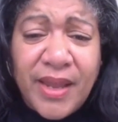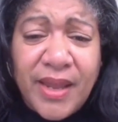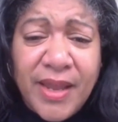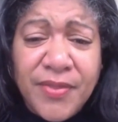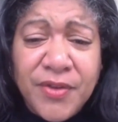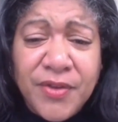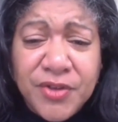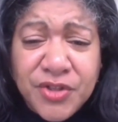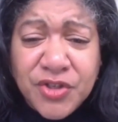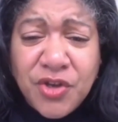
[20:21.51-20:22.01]

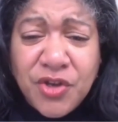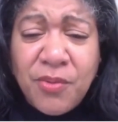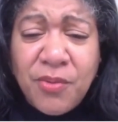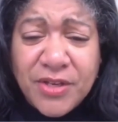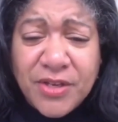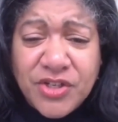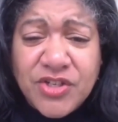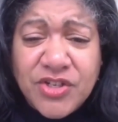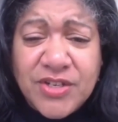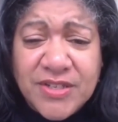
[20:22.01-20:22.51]
And there's so
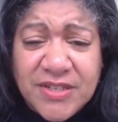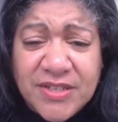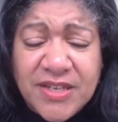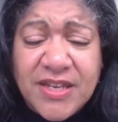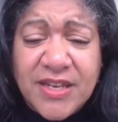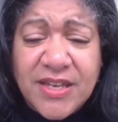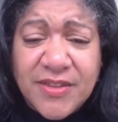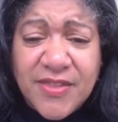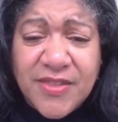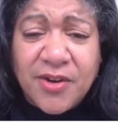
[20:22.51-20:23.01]
much to
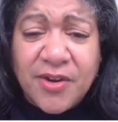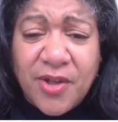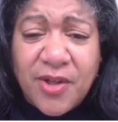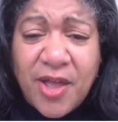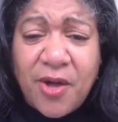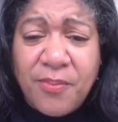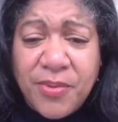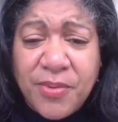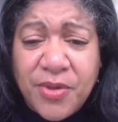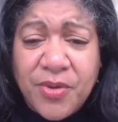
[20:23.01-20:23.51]
see that'll
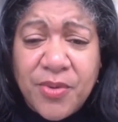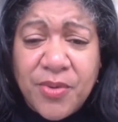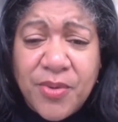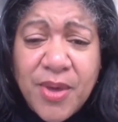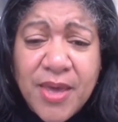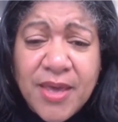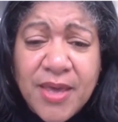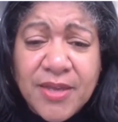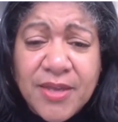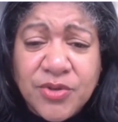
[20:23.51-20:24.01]
help you
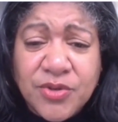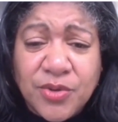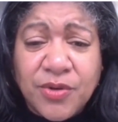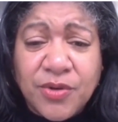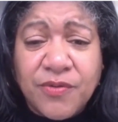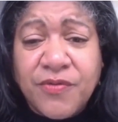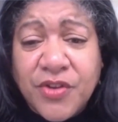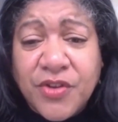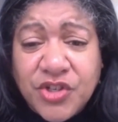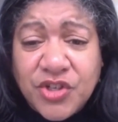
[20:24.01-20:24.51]

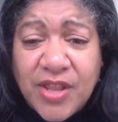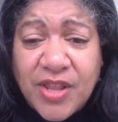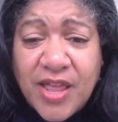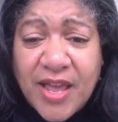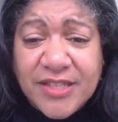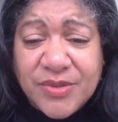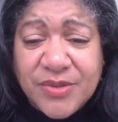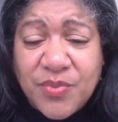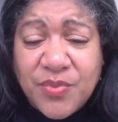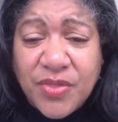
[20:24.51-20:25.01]
sort of
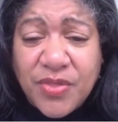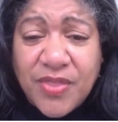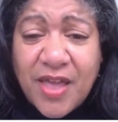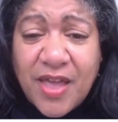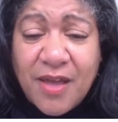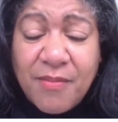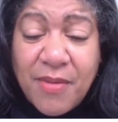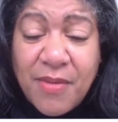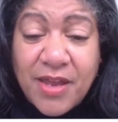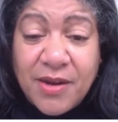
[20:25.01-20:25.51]
visualize what
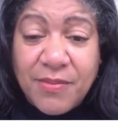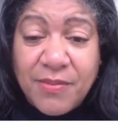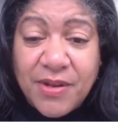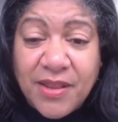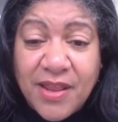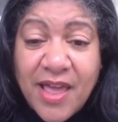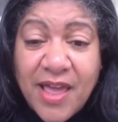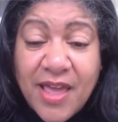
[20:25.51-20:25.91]
that might have been